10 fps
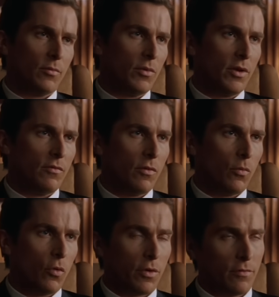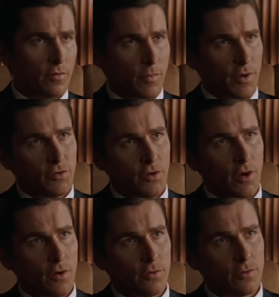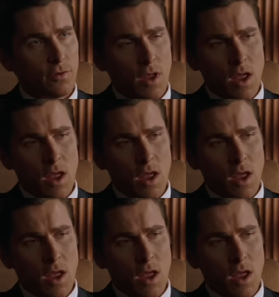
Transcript: Wayne, he's already unrecognizable.